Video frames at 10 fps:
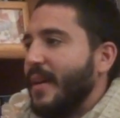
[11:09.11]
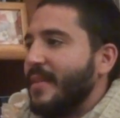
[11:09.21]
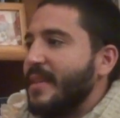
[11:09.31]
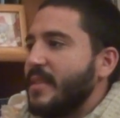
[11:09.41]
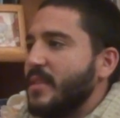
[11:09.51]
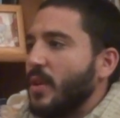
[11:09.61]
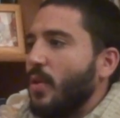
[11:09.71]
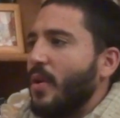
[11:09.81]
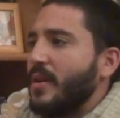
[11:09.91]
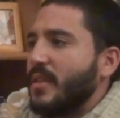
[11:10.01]
This is
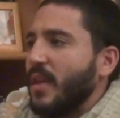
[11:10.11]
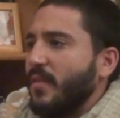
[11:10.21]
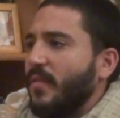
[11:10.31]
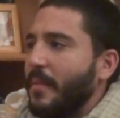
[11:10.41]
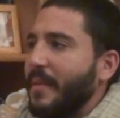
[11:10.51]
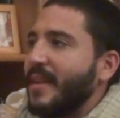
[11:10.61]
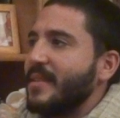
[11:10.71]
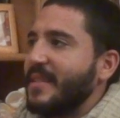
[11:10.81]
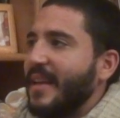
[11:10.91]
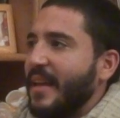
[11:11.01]
tattva
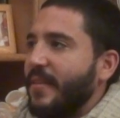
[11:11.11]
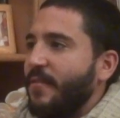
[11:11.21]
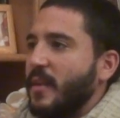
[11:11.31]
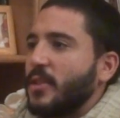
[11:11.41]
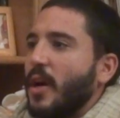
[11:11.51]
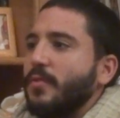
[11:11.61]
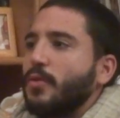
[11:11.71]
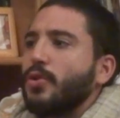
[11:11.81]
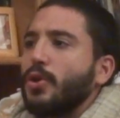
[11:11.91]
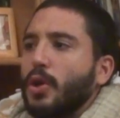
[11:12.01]
means the
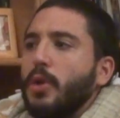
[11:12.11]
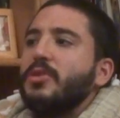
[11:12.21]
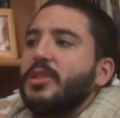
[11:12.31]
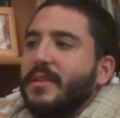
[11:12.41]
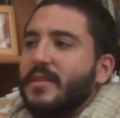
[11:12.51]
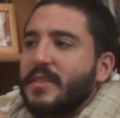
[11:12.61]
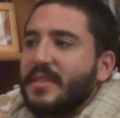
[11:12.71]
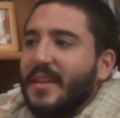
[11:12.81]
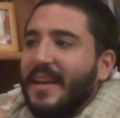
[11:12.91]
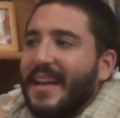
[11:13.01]
philosophical
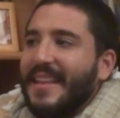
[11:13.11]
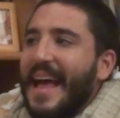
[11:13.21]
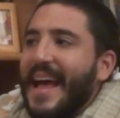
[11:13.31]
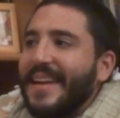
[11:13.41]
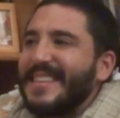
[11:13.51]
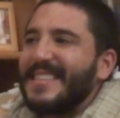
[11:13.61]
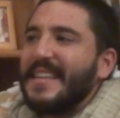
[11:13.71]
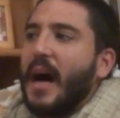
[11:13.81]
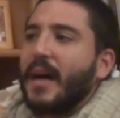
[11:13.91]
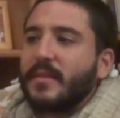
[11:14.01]
conclusions, the end,
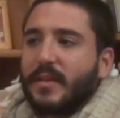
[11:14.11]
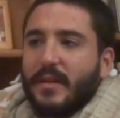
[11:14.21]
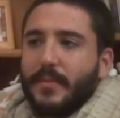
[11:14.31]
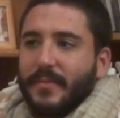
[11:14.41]
siddhanta.